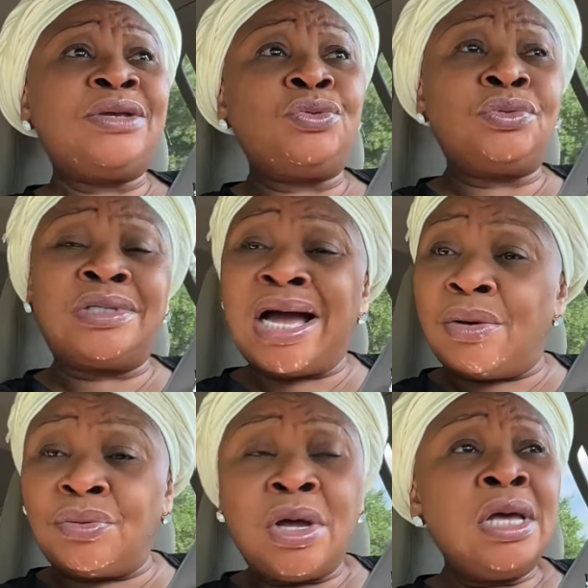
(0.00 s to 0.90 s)
you
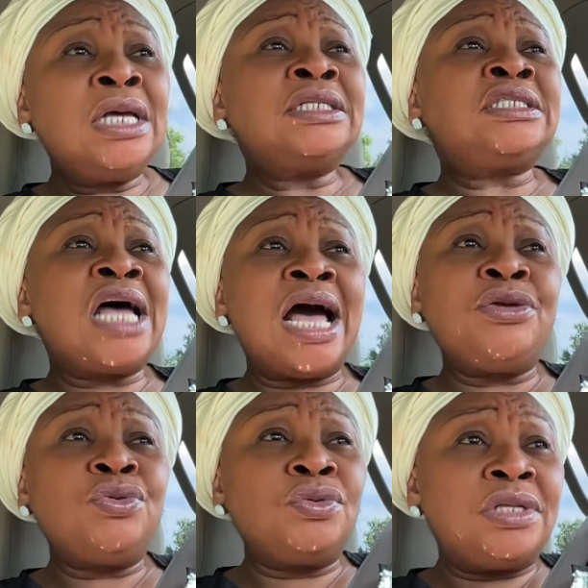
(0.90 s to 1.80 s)
down
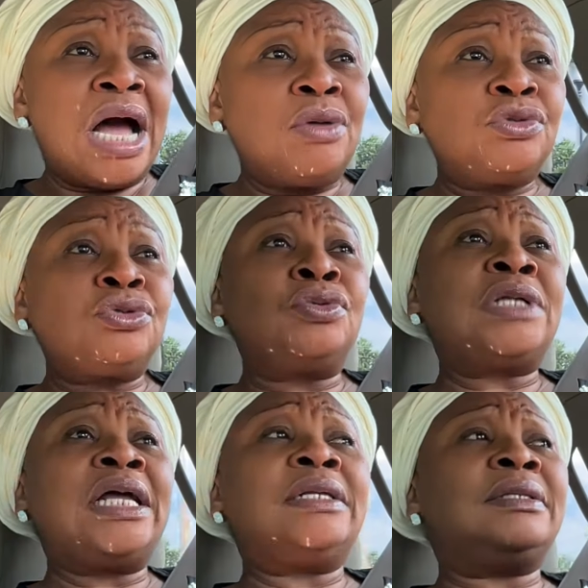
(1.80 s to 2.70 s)
so
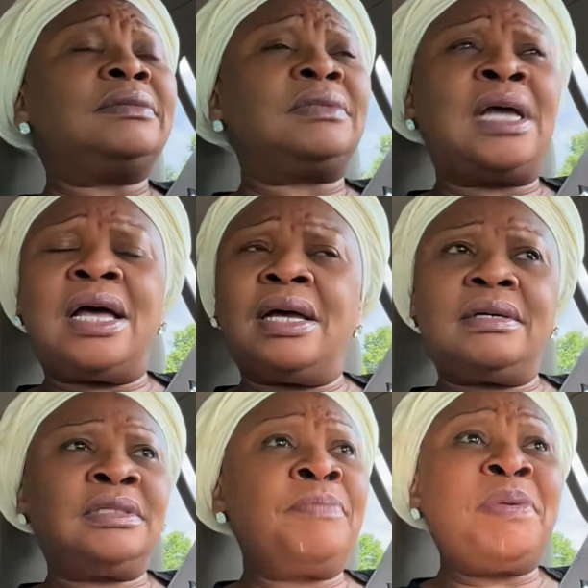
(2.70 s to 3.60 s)
that
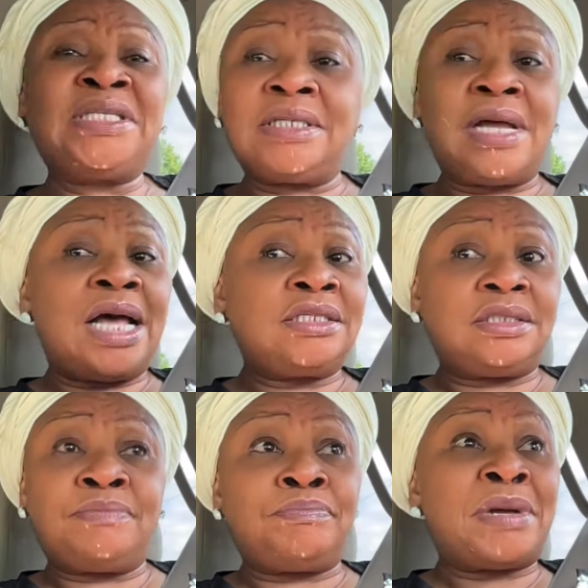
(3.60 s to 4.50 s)
the person has
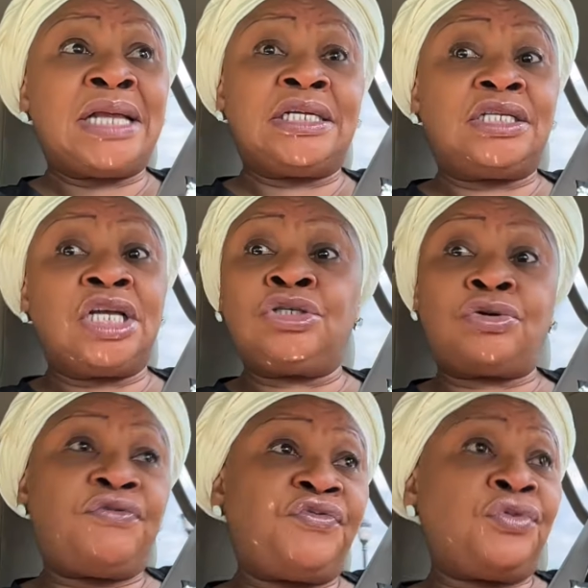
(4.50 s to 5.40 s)
bad
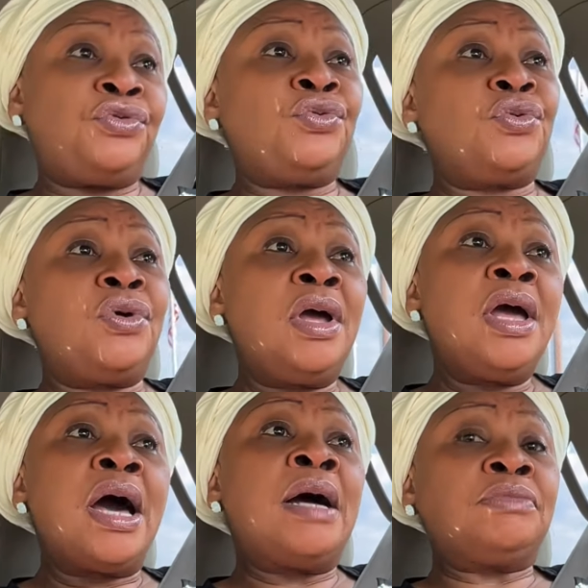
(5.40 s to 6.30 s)
intention for you.
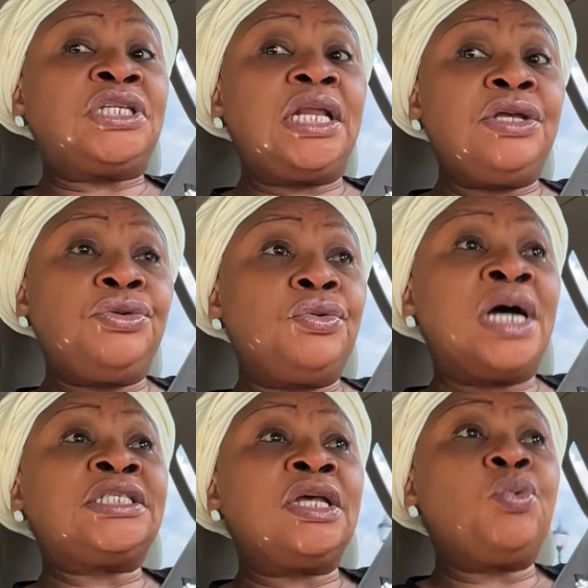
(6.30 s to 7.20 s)
I'm telling you,
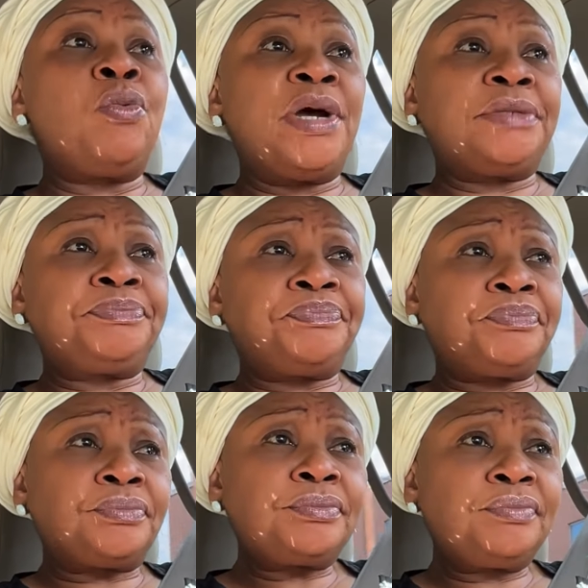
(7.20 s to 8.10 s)
as a woman,
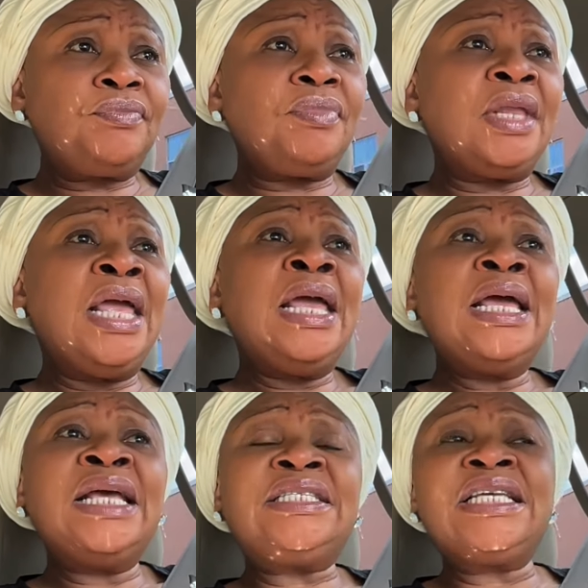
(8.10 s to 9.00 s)

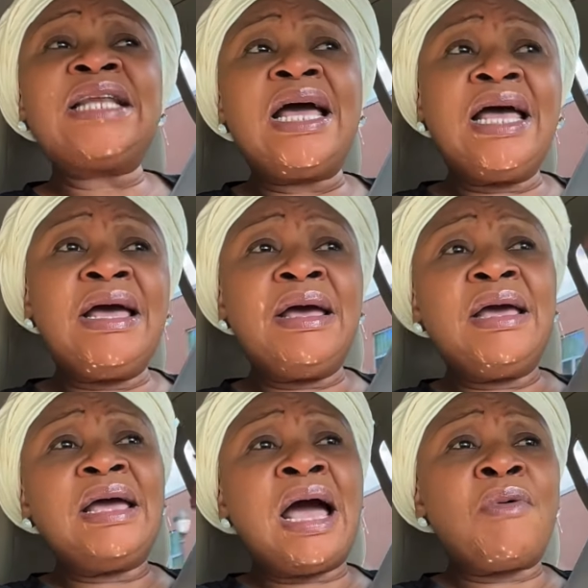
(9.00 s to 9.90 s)
it's in
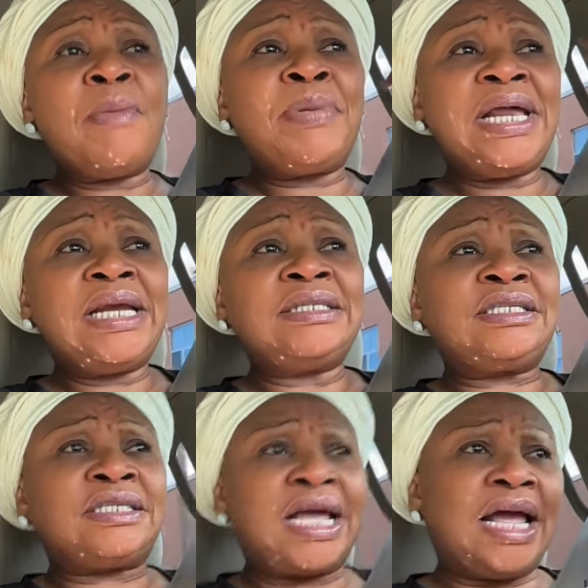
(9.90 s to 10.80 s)
our parents'
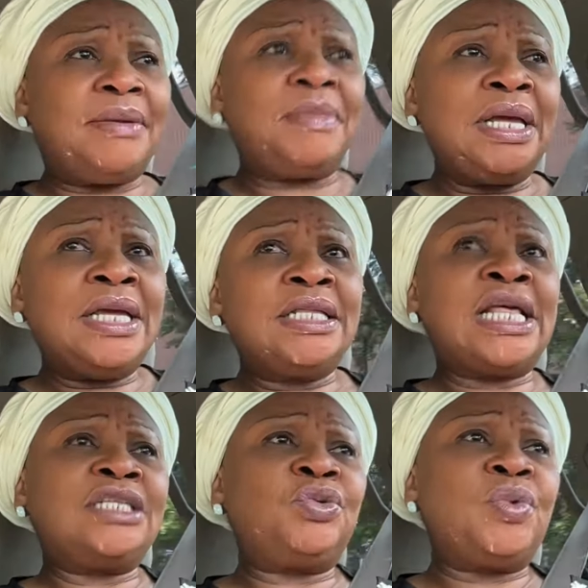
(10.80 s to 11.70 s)
time
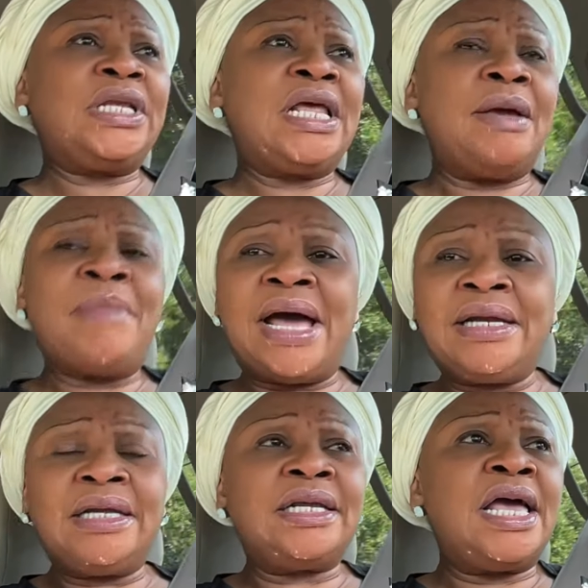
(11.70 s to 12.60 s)
that when they're
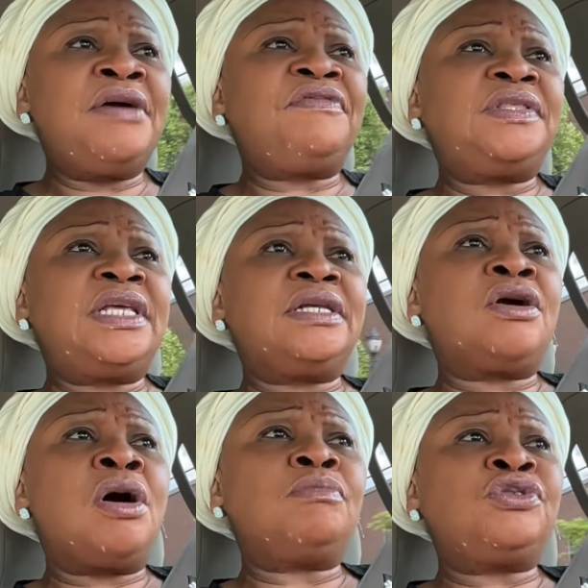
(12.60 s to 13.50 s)
married, everything
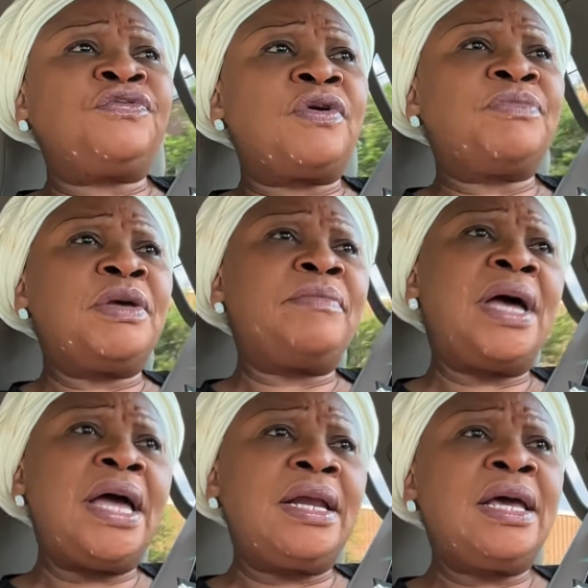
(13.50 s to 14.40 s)
comes from the
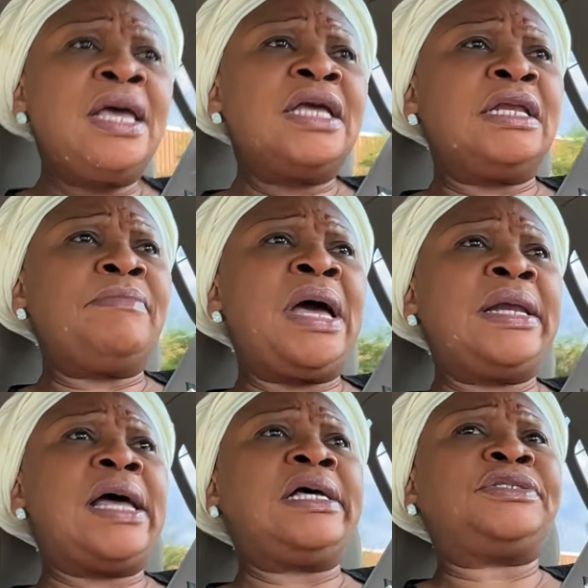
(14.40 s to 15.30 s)
man. The man
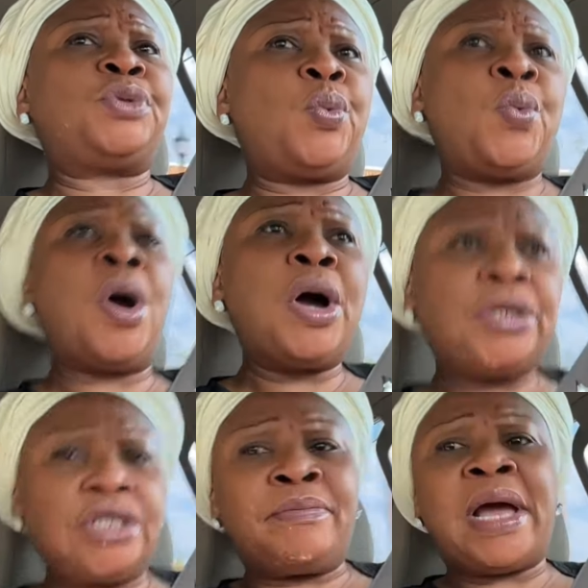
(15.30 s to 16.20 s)
has to work.
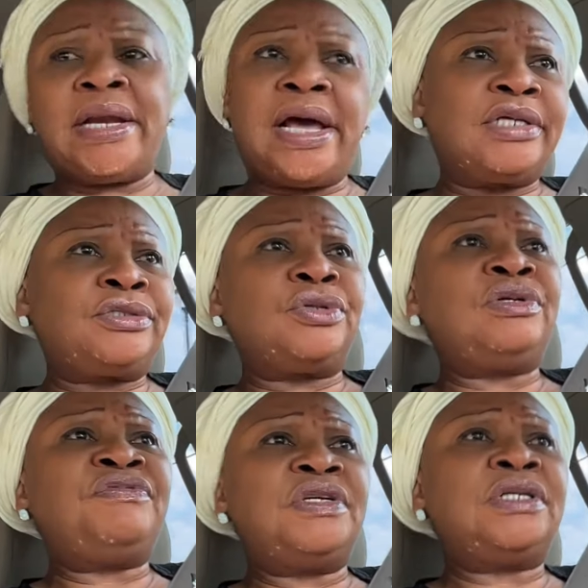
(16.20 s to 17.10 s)
The man has to
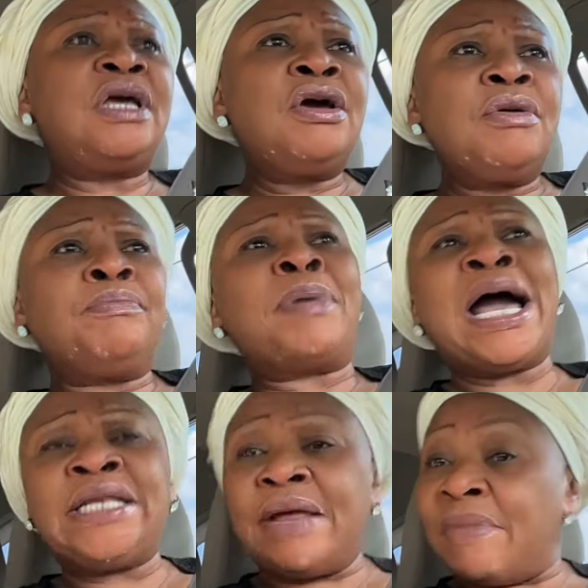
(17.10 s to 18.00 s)
even
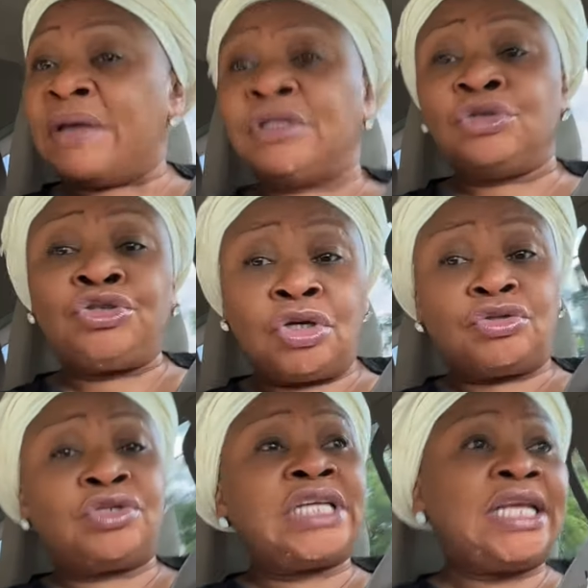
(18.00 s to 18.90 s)
buy them, be sure
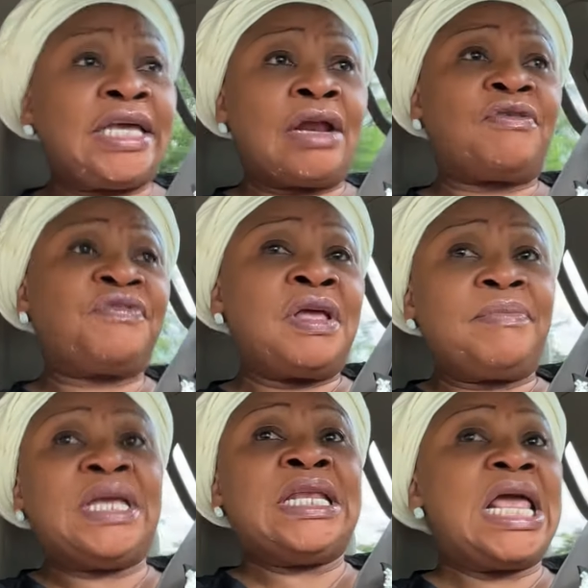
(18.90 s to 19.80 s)
to take care of them
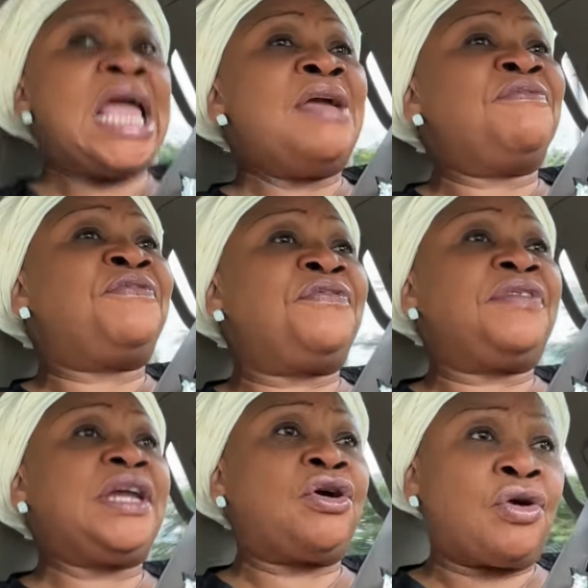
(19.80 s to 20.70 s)
in
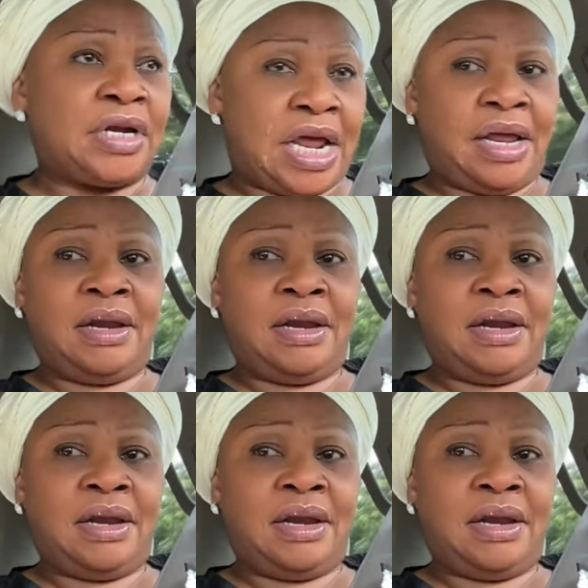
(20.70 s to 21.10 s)
every corner.